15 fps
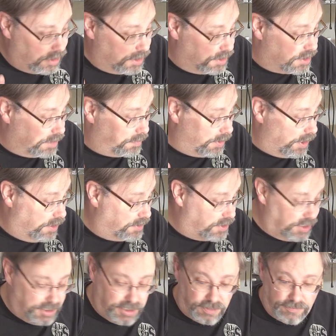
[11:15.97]
Something else
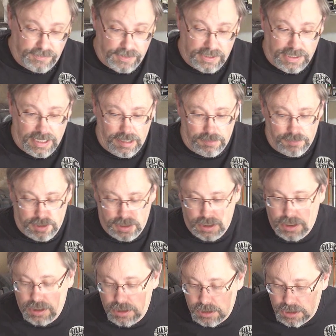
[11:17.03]
I just figured out
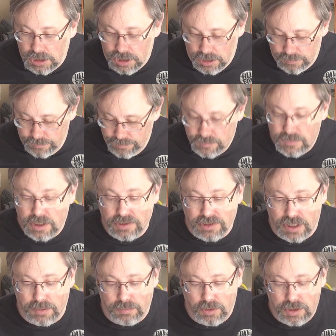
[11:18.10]
as
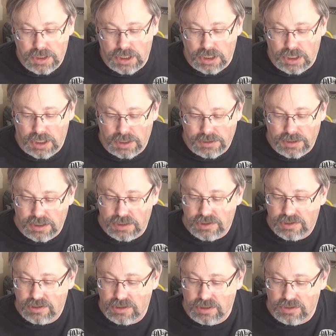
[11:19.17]
I'm looking at
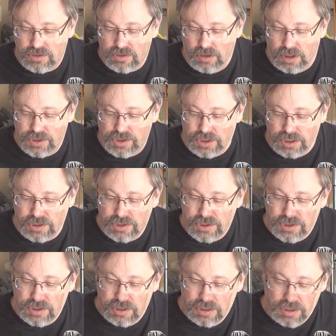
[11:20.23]
this
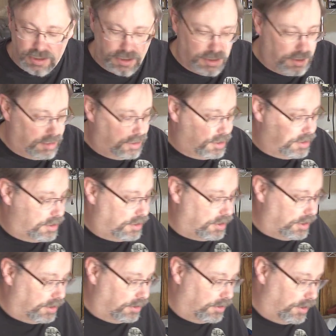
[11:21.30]
instructions,
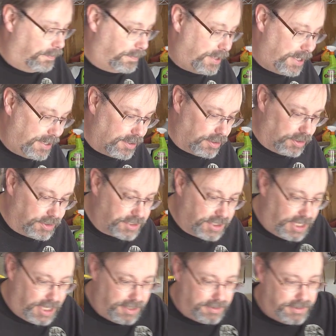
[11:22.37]
it appears
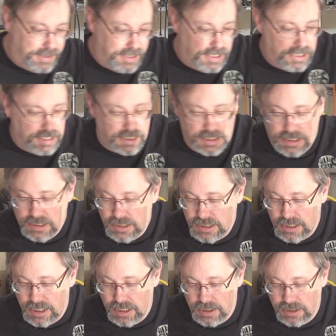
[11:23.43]
that these